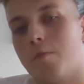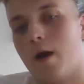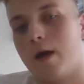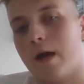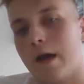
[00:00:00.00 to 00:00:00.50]

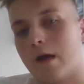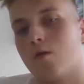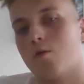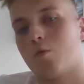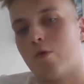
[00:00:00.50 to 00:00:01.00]
by a
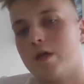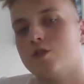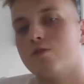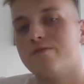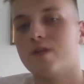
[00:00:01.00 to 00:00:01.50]

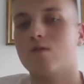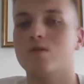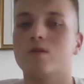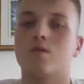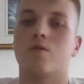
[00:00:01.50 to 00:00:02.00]
collaboration of
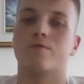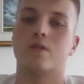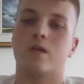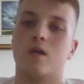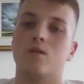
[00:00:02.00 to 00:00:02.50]
thousands of
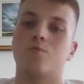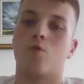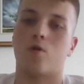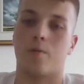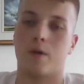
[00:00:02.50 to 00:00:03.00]
skilled
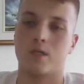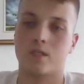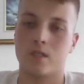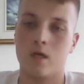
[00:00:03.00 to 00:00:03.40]
programmers.